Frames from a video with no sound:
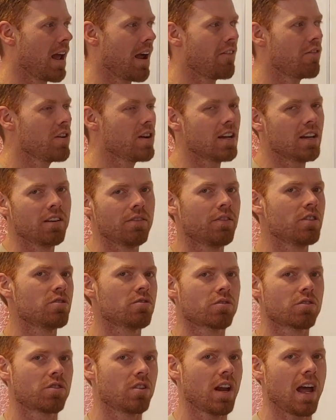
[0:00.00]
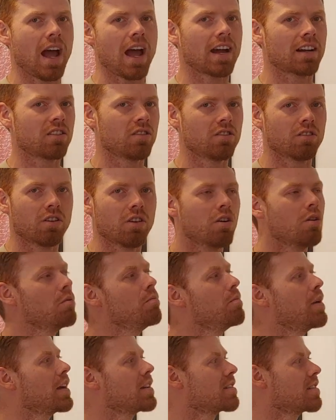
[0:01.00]
Every individual should act in their own
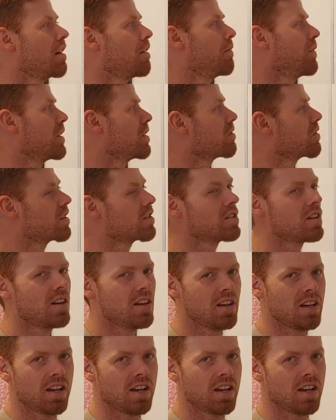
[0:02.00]
best self-interest,